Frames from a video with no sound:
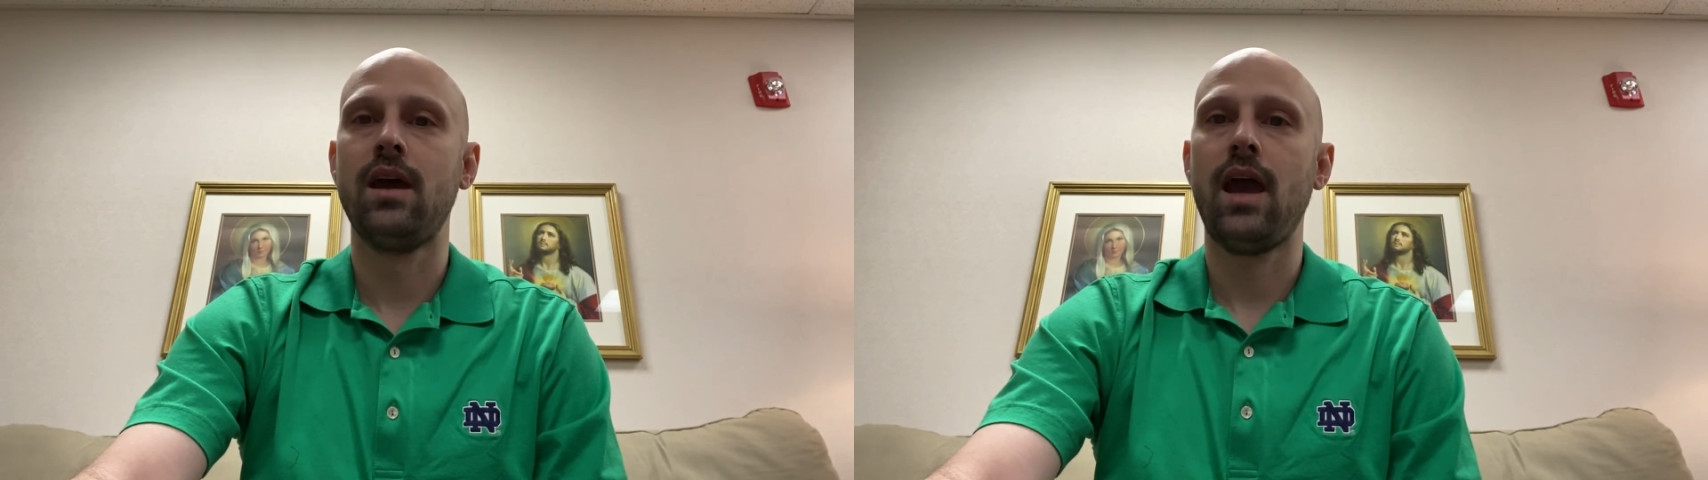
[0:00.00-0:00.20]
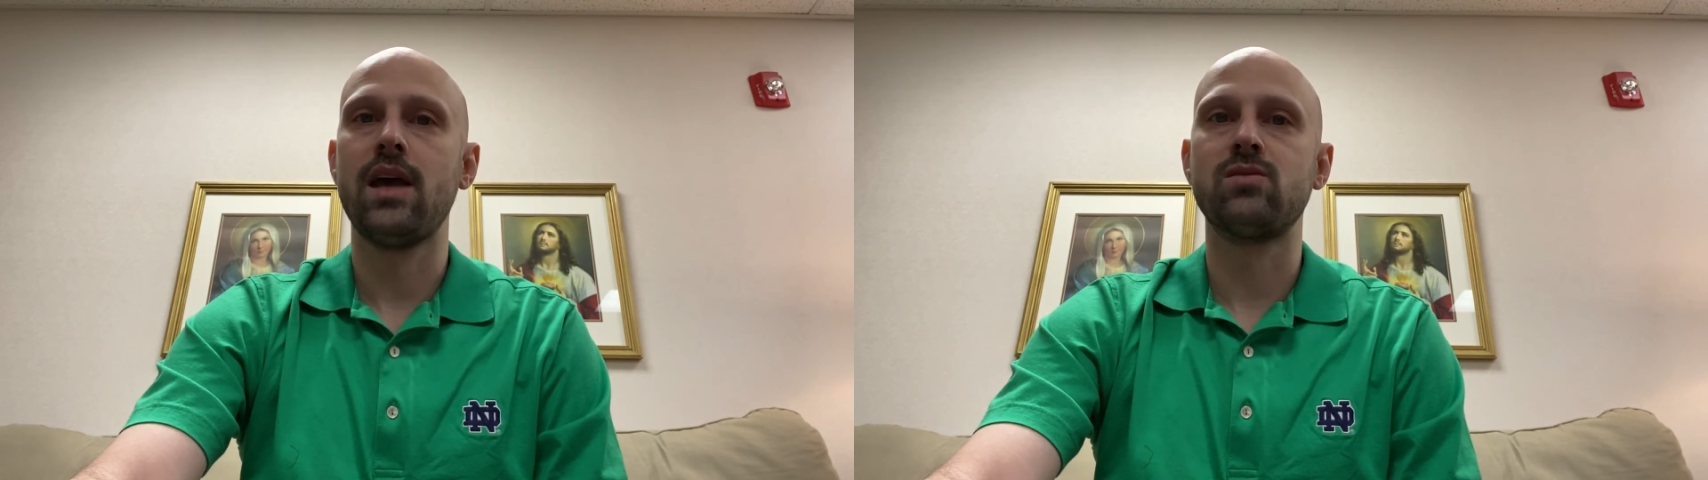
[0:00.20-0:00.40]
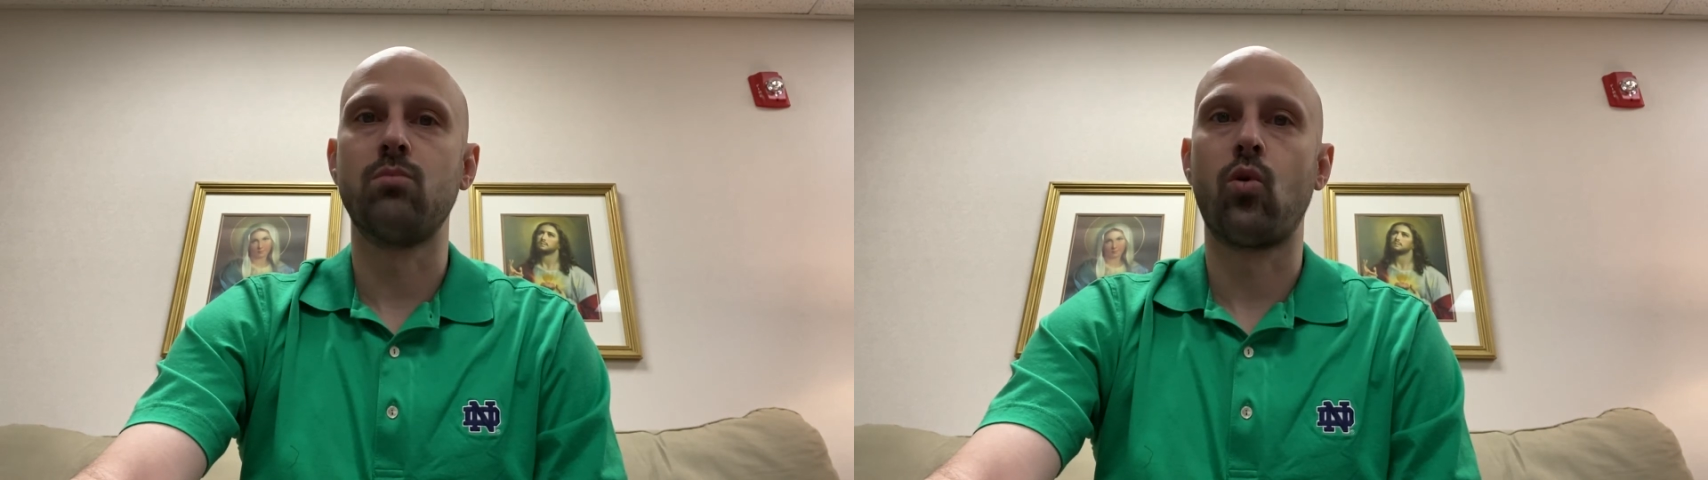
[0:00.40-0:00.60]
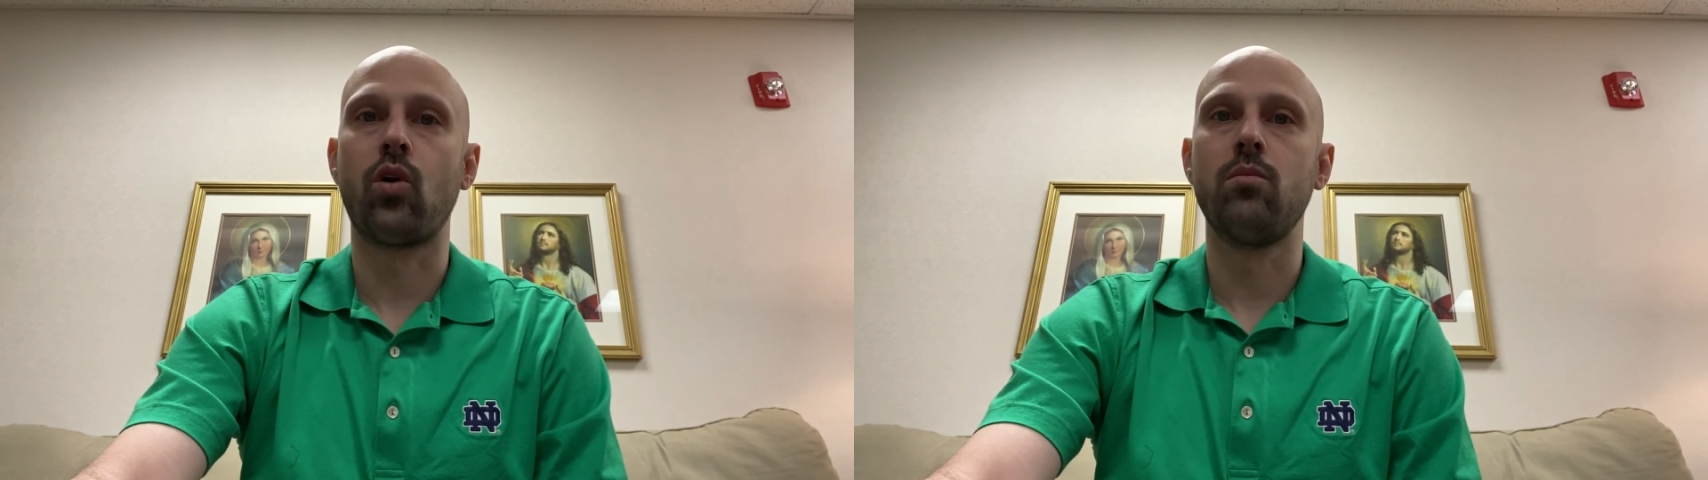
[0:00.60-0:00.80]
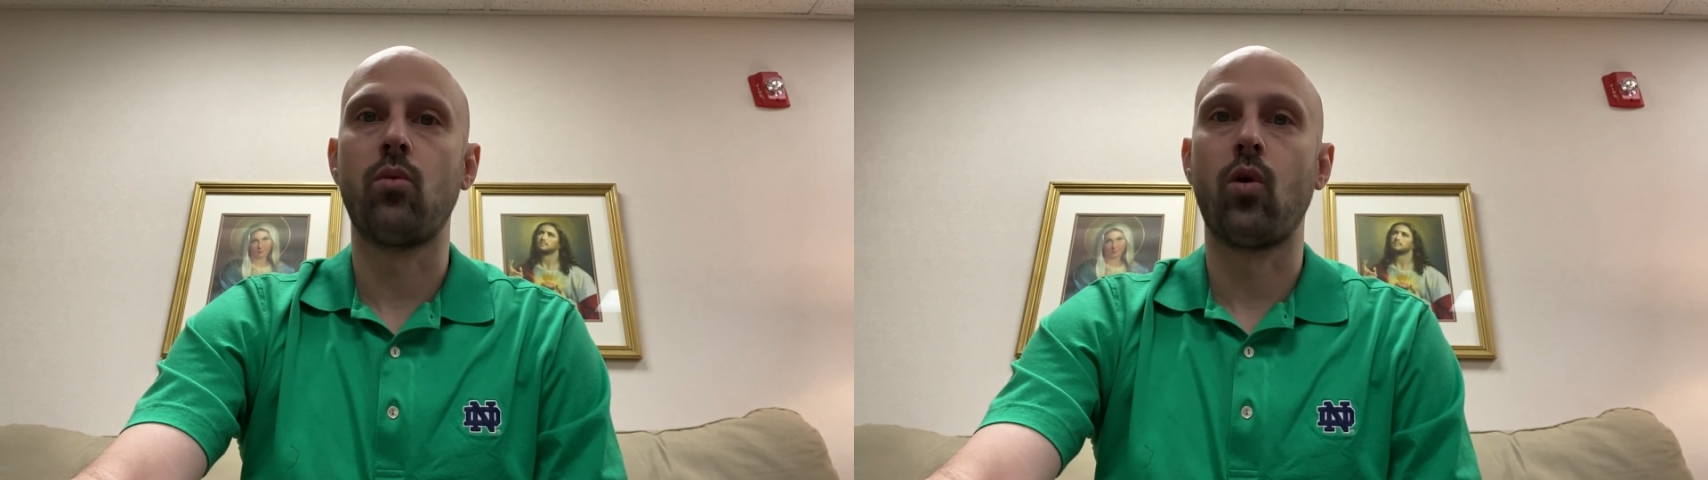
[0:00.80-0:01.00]
as more
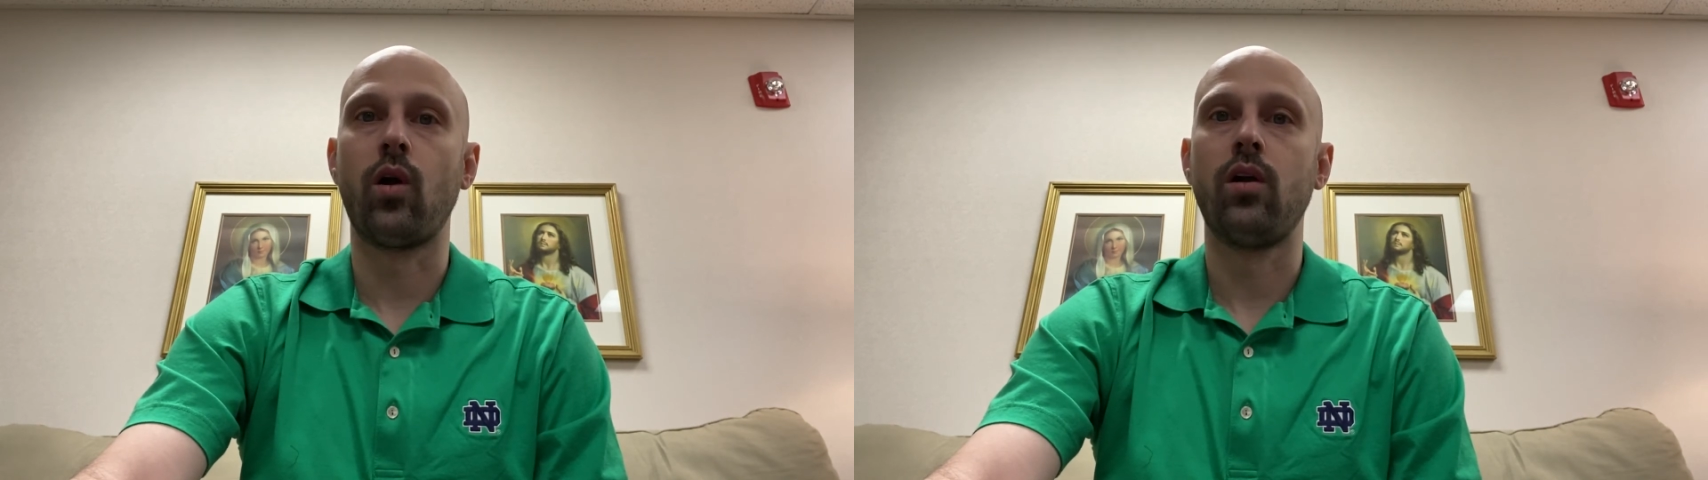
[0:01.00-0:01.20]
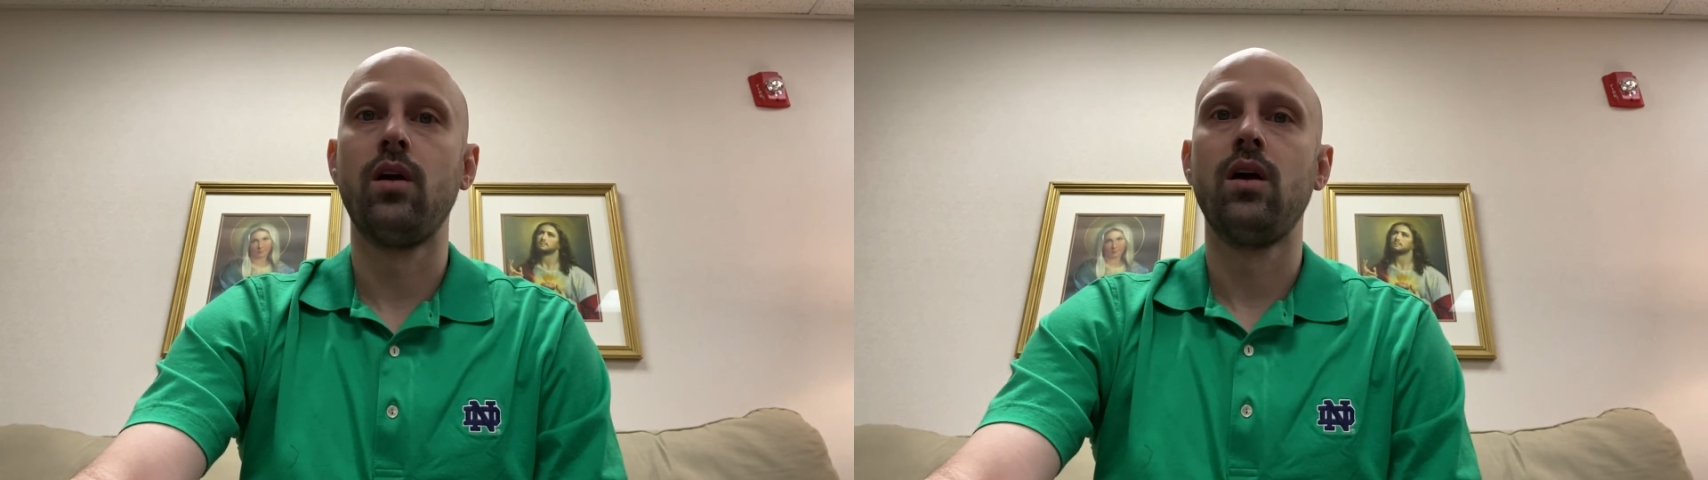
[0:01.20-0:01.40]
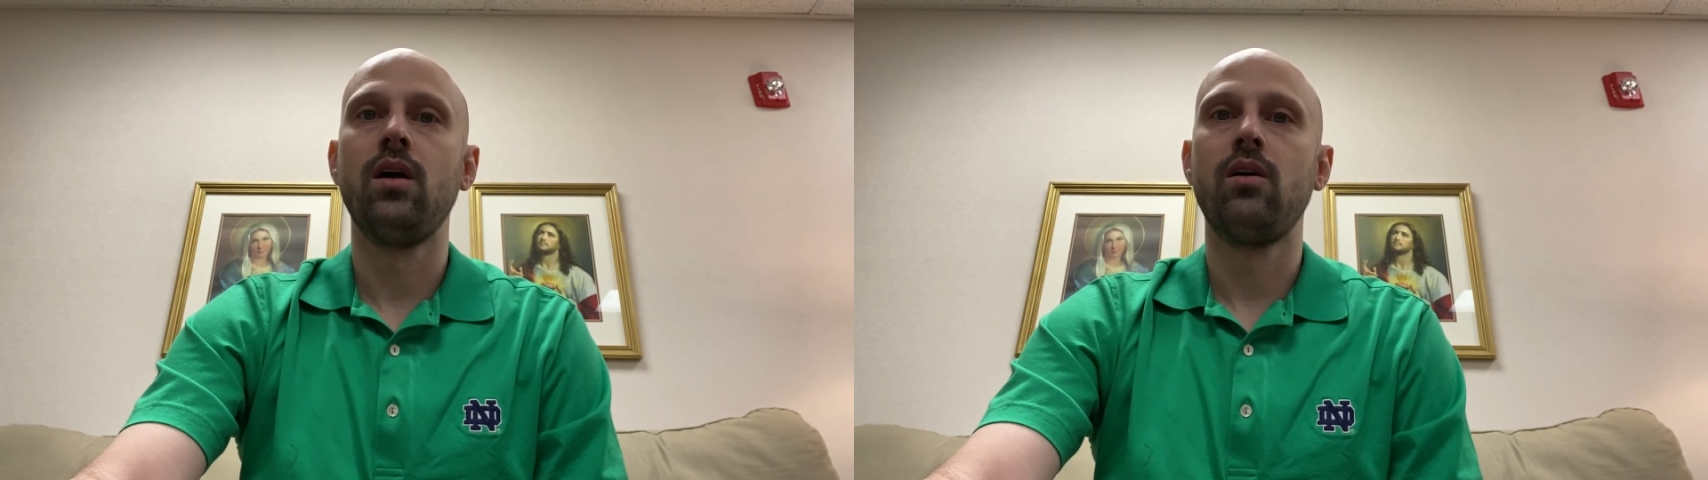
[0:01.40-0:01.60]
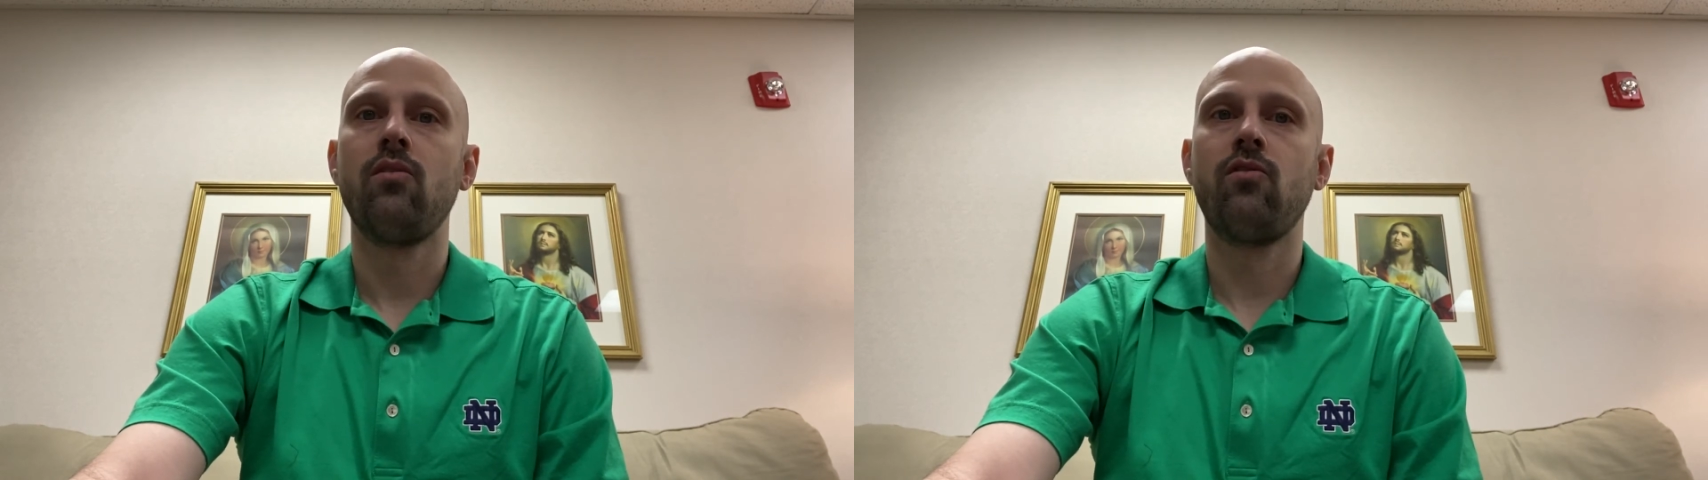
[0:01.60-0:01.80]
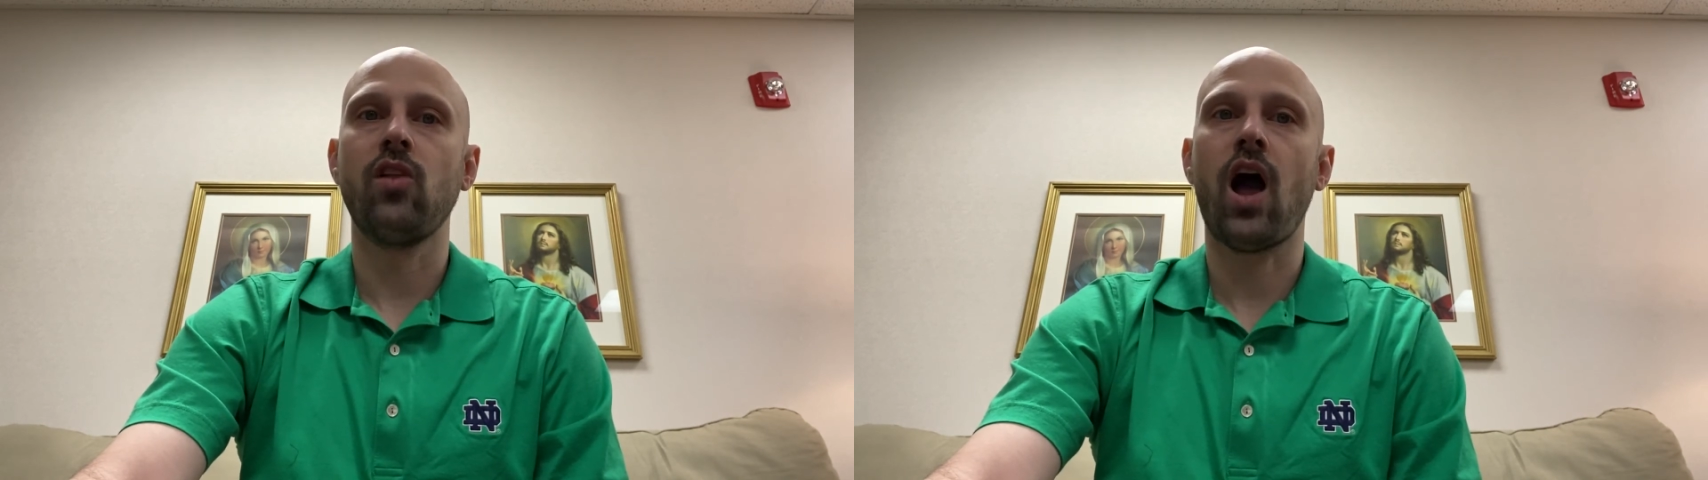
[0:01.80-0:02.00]
and more
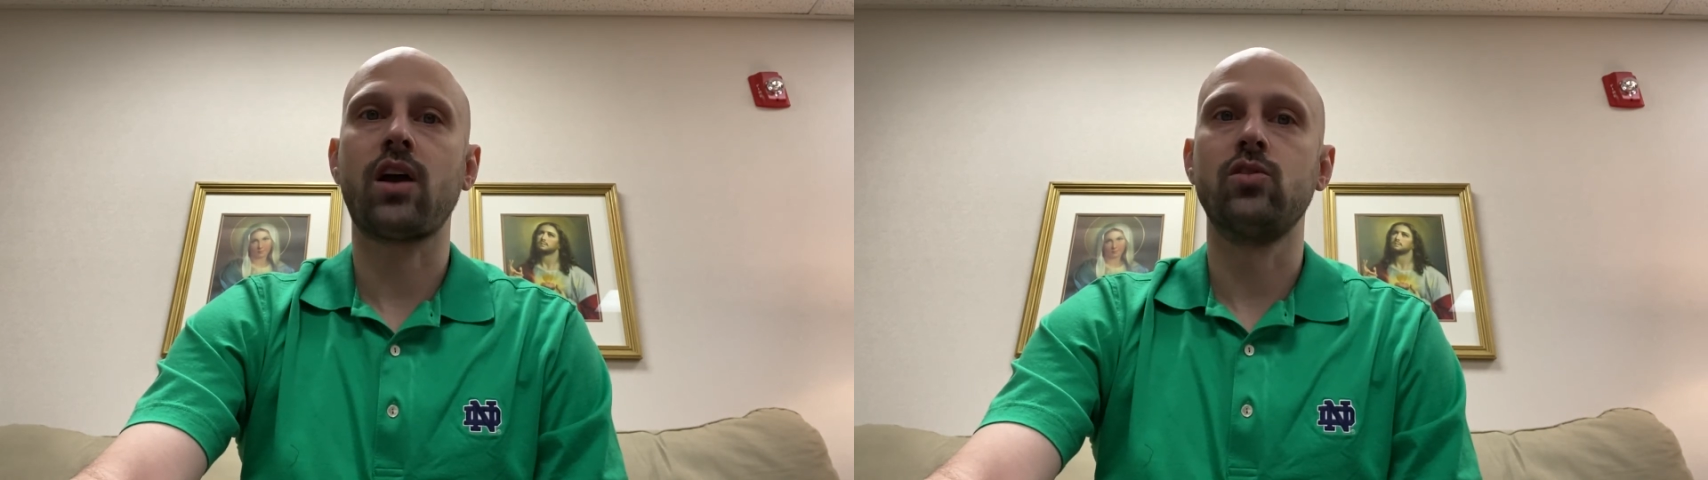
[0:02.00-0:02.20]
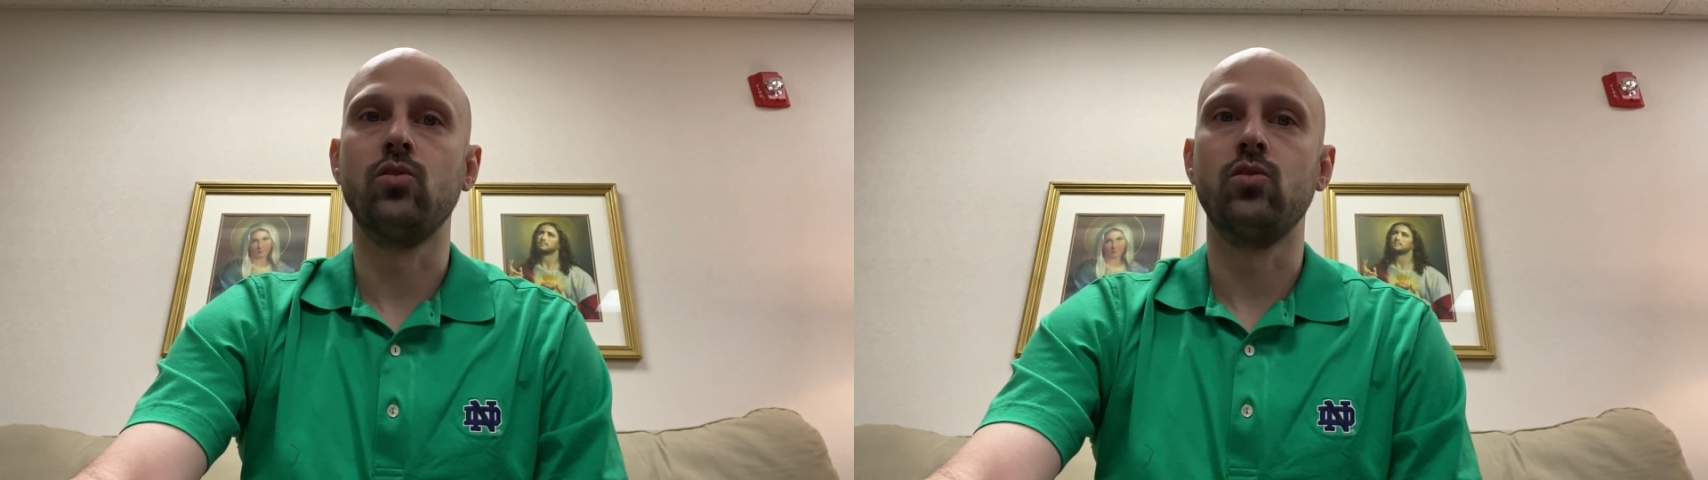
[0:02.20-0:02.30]
flock to